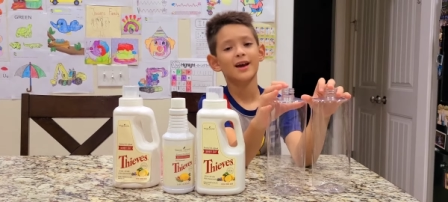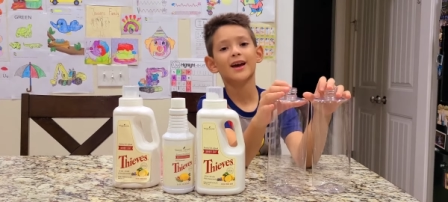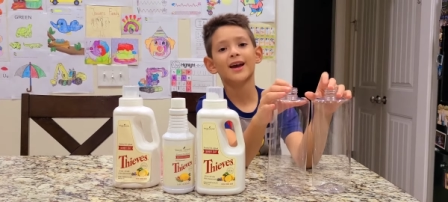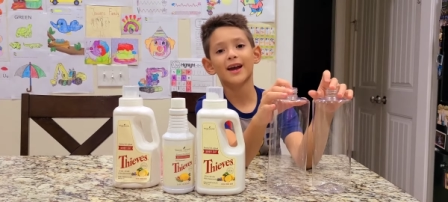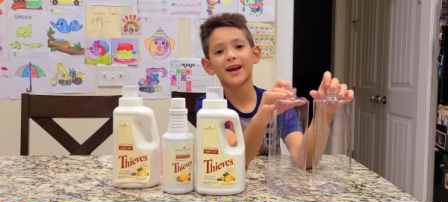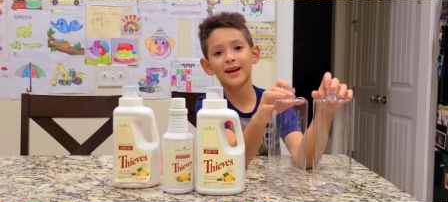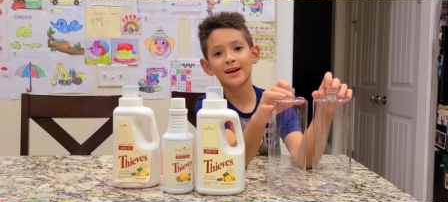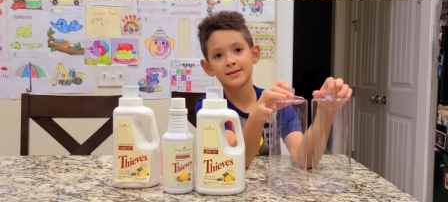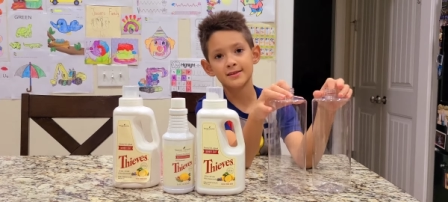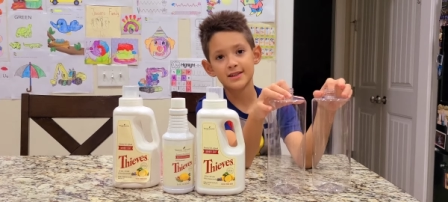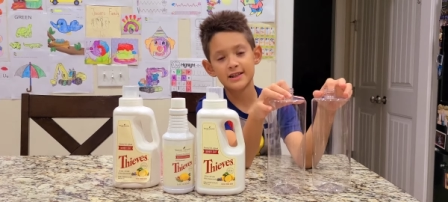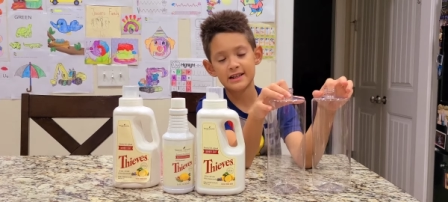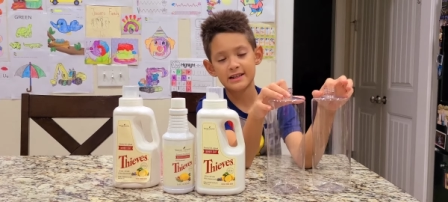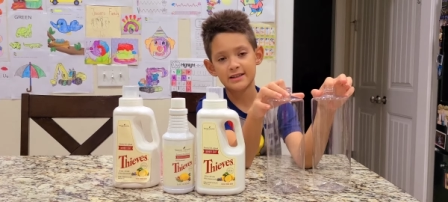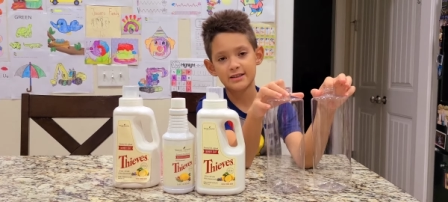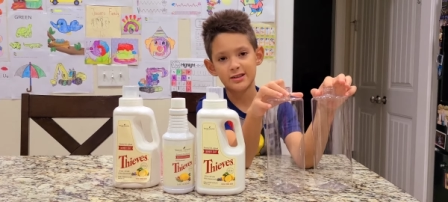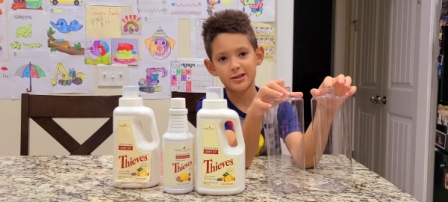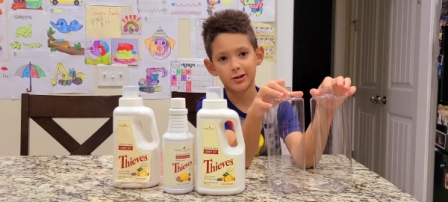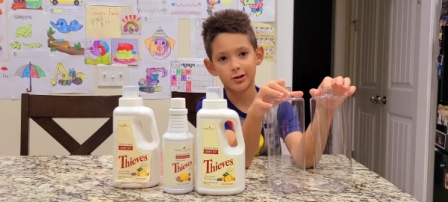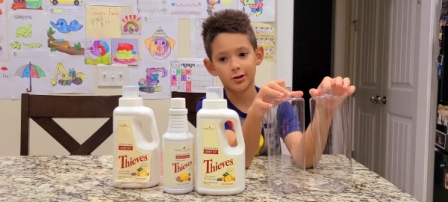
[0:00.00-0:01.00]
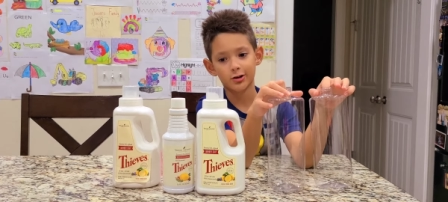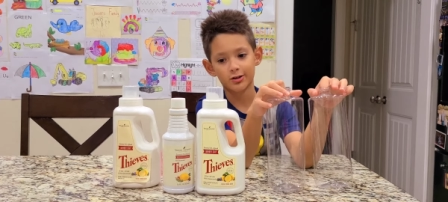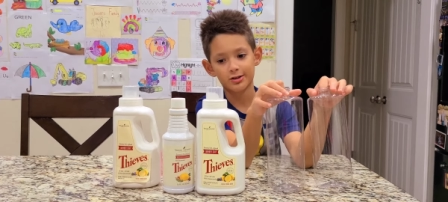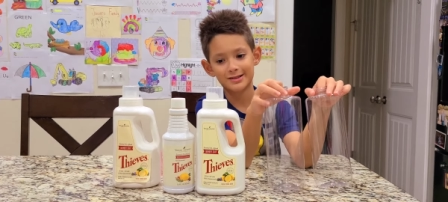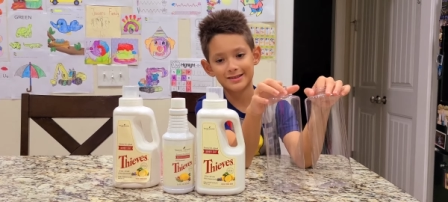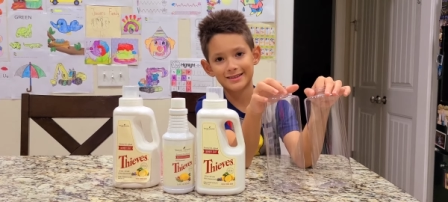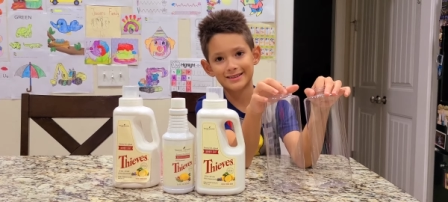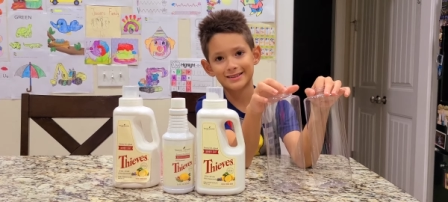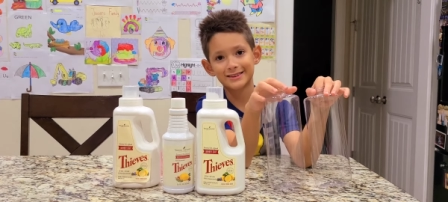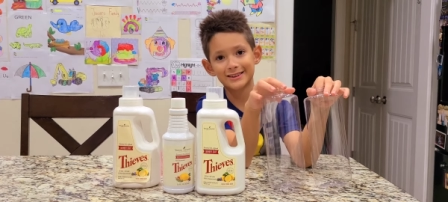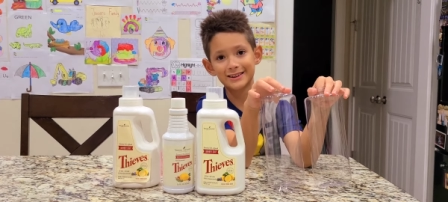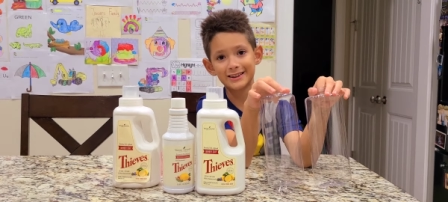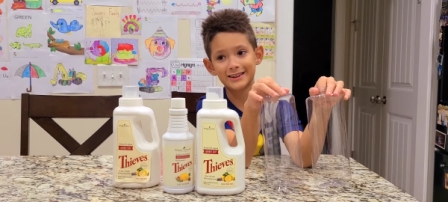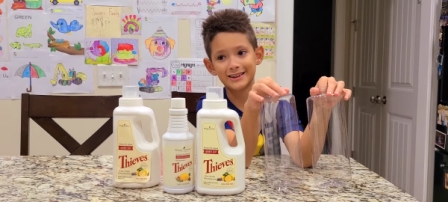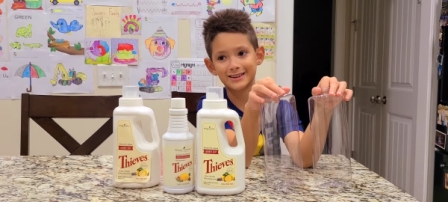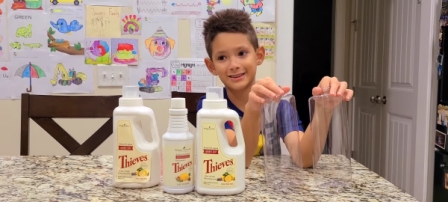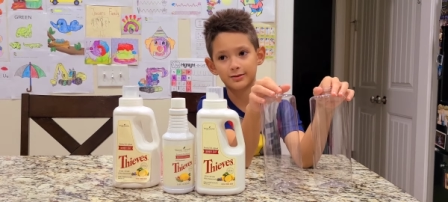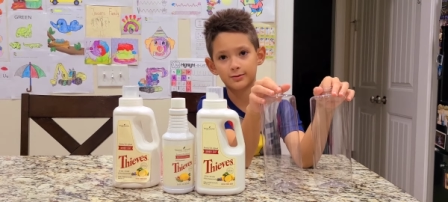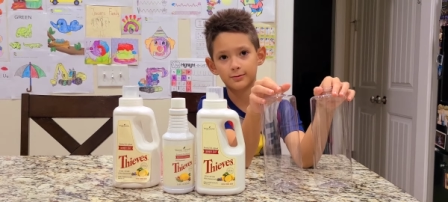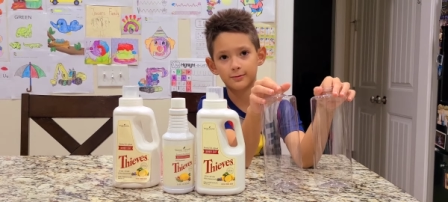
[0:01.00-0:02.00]
and easier to
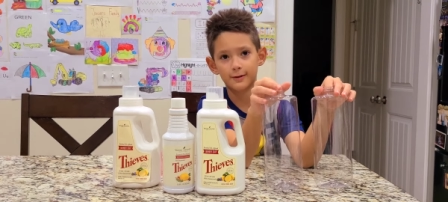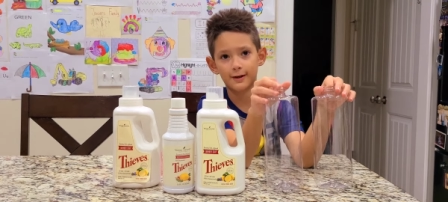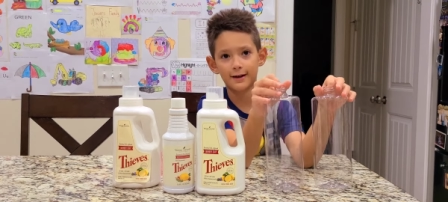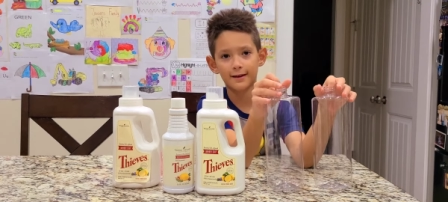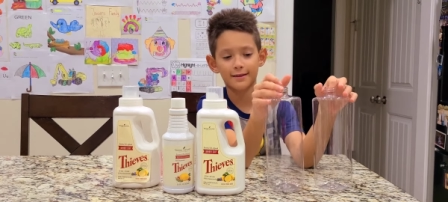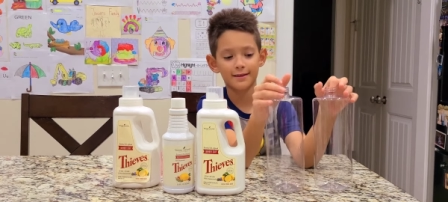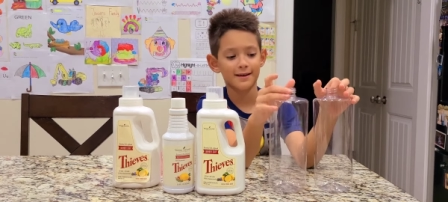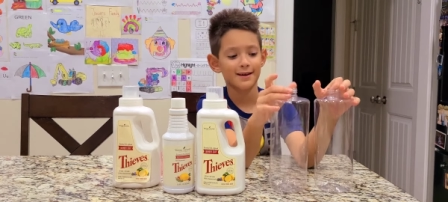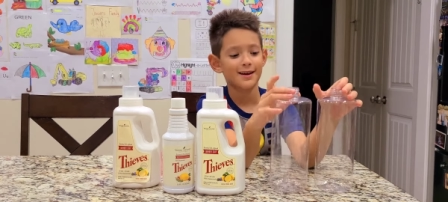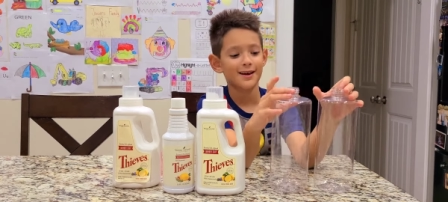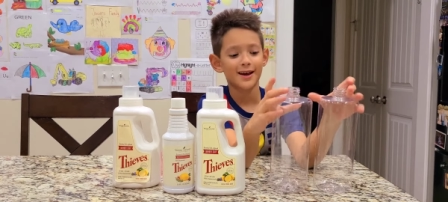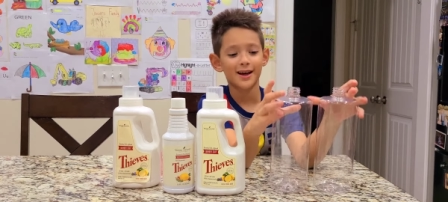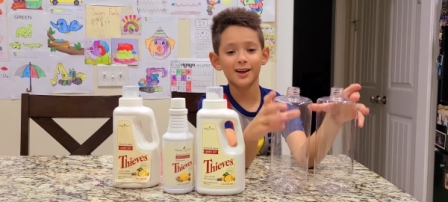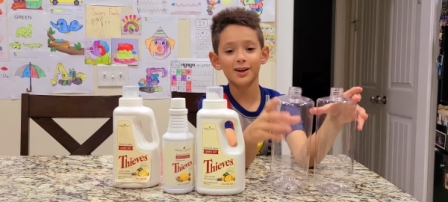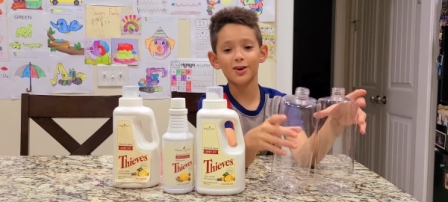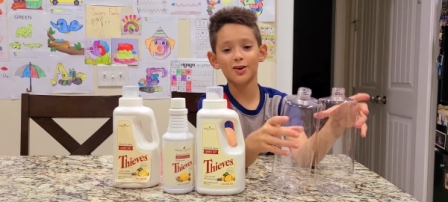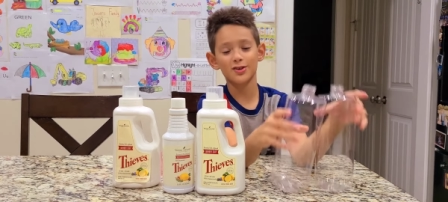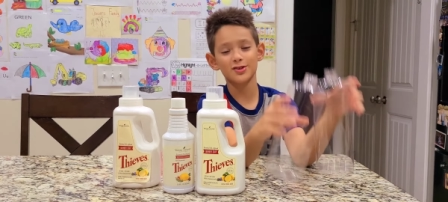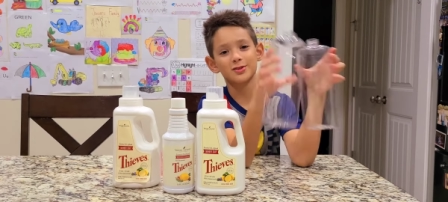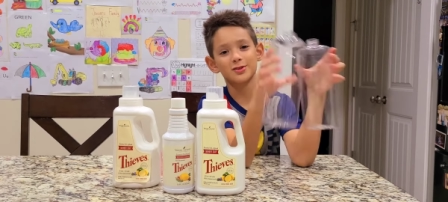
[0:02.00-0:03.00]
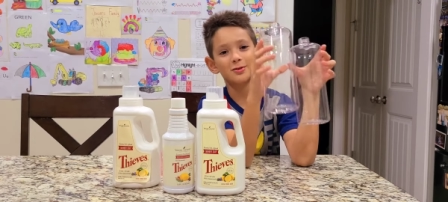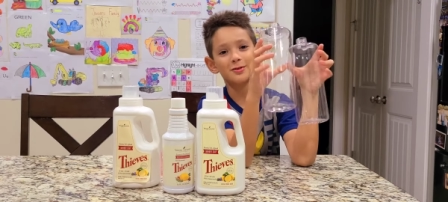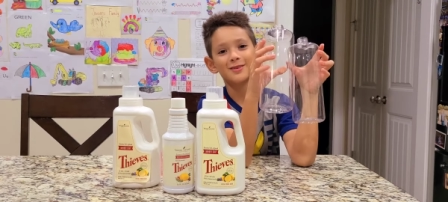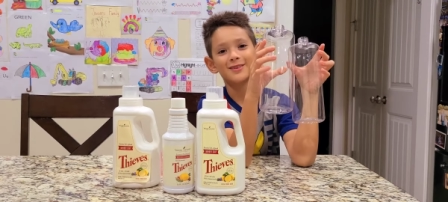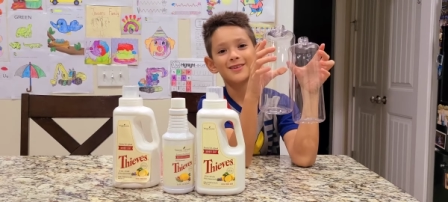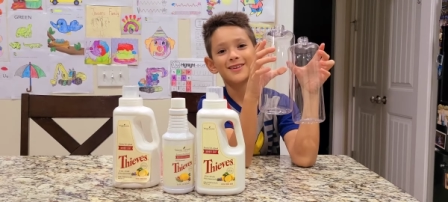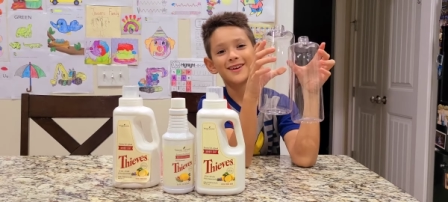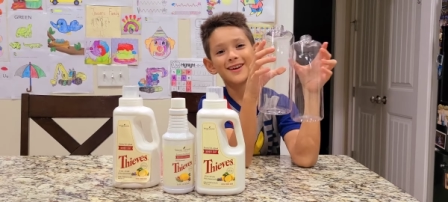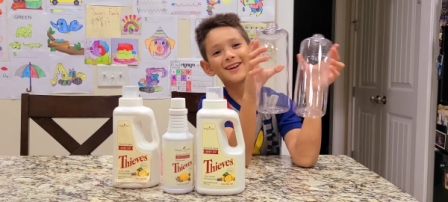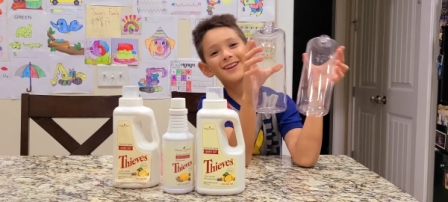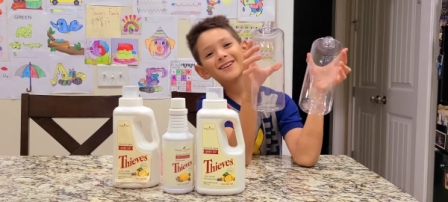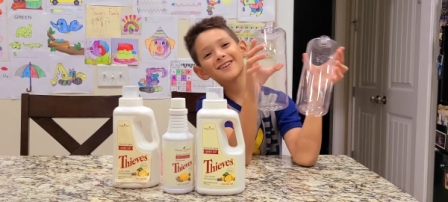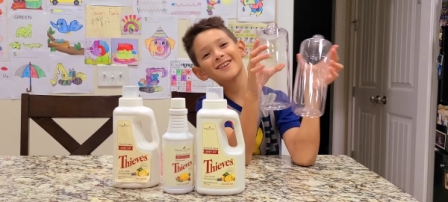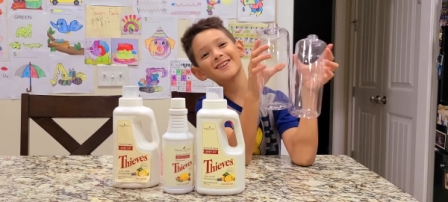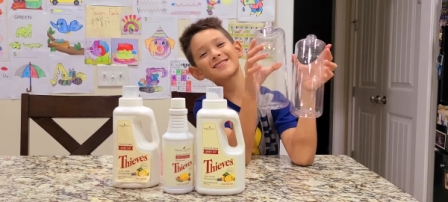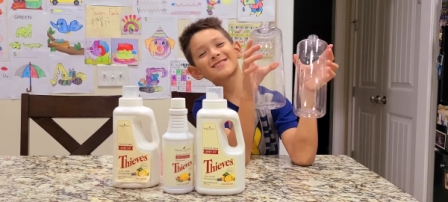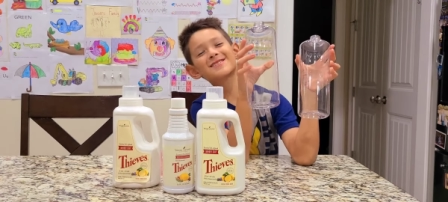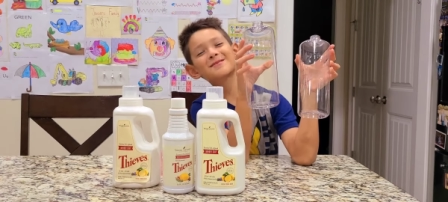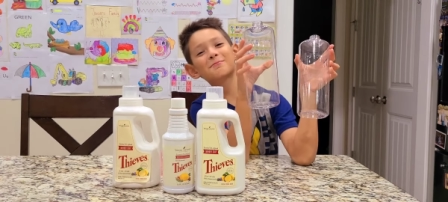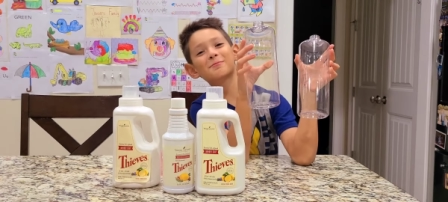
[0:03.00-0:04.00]
clean with and also it
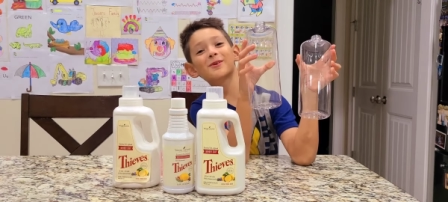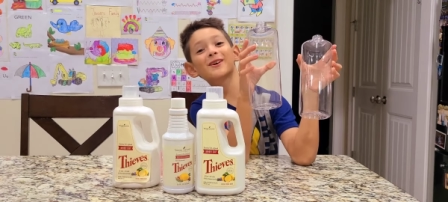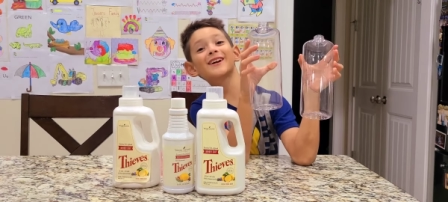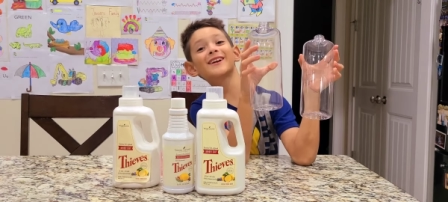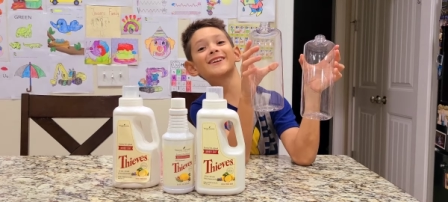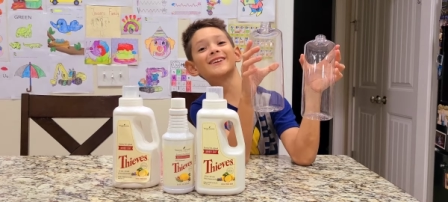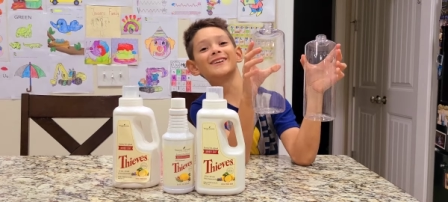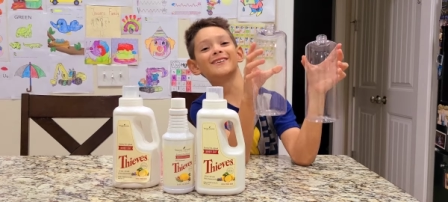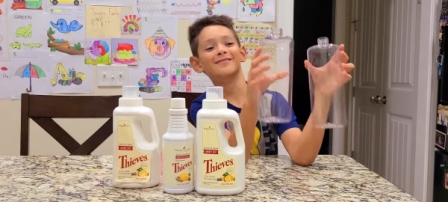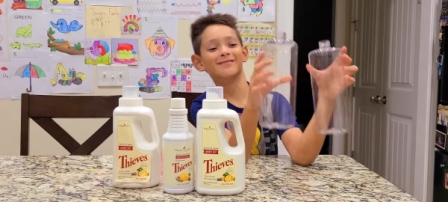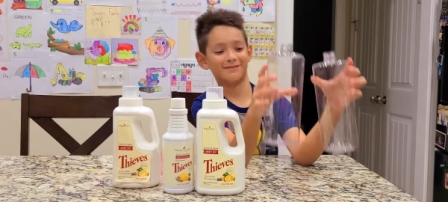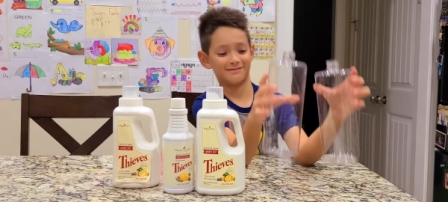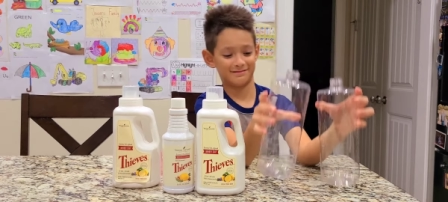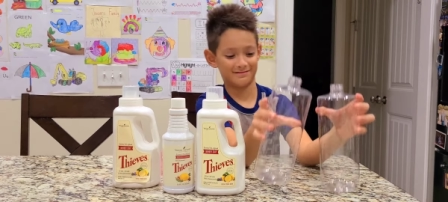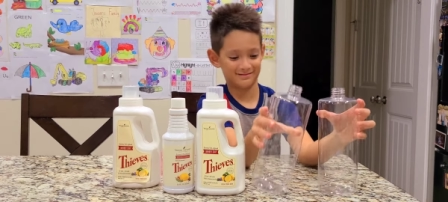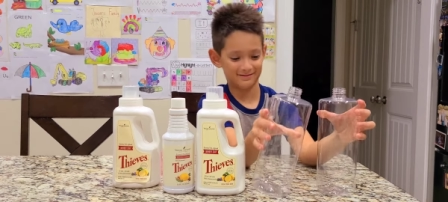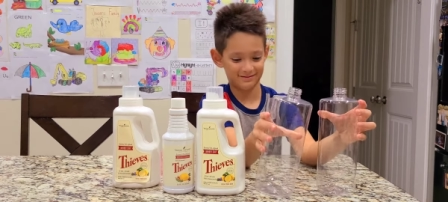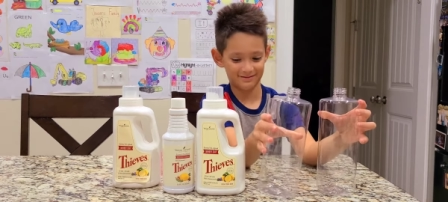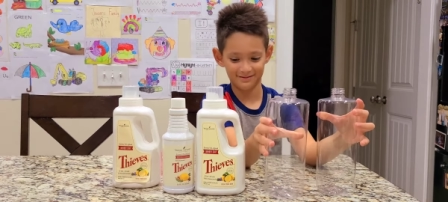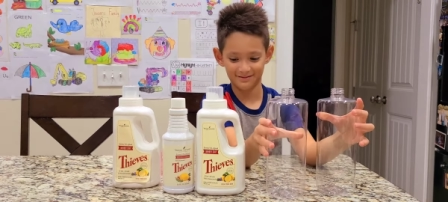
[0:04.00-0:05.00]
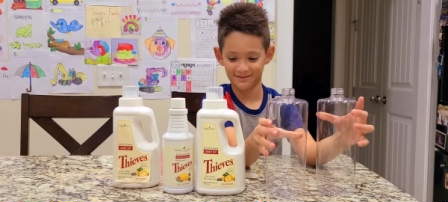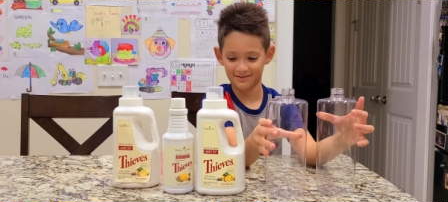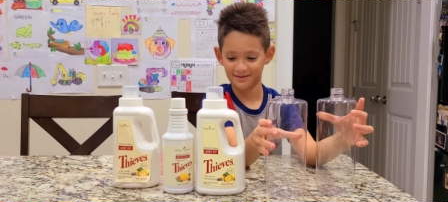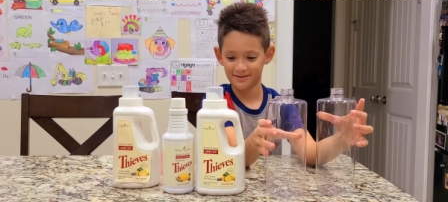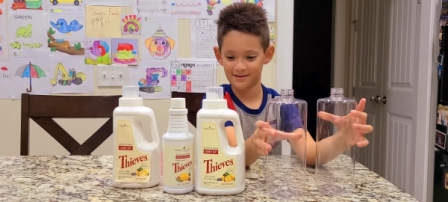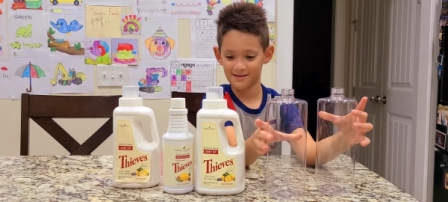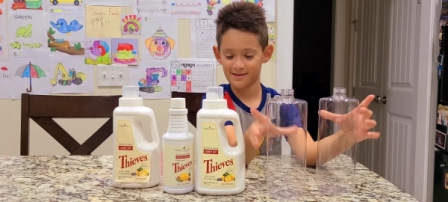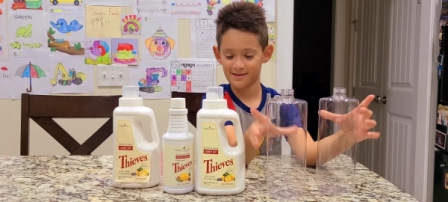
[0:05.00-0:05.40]
looks pretty. Um.